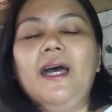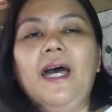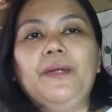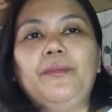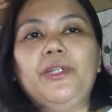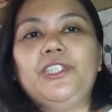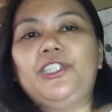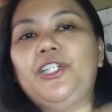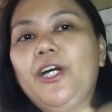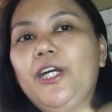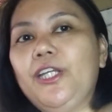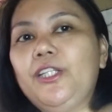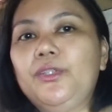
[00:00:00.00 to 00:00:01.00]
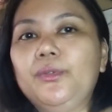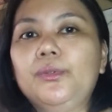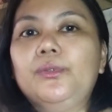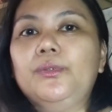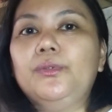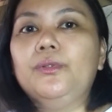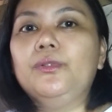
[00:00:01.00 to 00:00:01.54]
I'm gonna try to
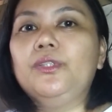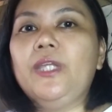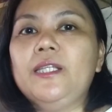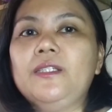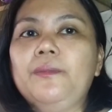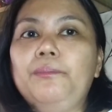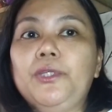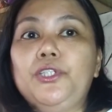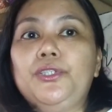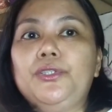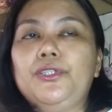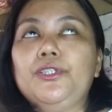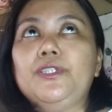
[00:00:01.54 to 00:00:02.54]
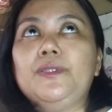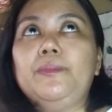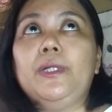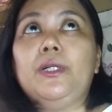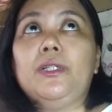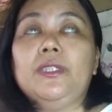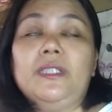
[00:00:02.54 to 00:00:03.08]
take some pictures
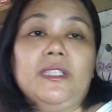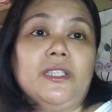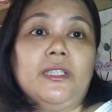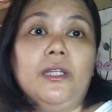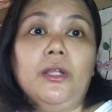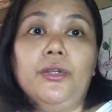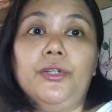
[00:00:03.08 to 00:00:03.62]
because it's still